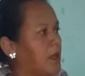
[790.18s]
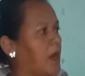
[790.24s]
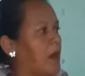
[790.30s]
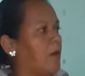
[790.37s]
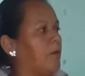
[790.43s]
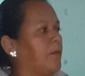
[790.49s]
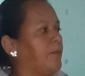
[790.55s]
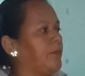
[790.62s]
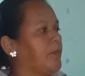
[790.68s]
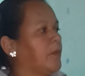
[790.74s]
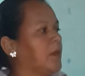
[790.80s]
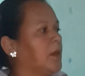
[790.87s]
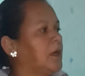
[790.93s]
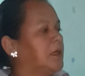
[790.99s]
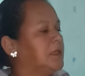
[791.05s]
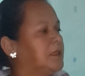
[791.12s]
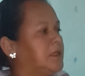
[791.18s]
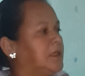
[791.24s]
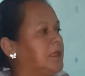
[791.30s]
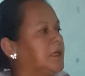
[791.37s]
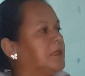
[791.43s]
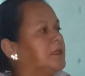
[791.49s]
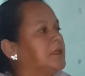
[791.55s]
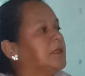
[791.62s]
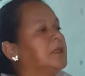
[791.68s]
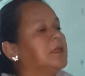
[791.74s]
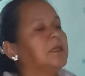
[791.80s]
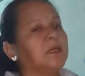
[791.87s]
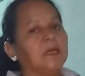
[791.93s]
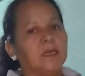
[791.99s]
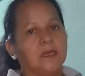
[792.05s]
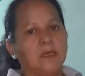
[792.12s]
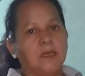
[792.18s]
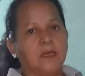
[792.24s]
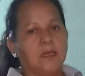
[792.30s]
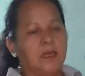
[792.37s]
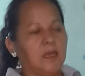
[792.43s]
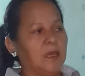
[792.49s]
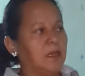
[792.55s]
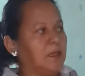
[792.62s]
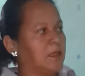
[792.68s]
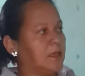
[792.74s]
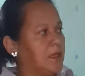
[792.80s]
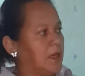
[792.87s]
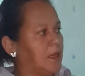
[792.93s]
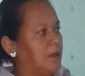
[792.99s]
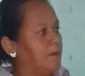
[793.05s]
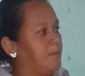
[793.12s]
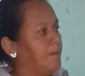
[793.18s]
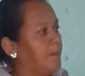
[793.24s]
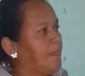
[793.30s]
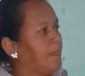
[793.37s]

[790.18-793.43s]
now. 6 and 10.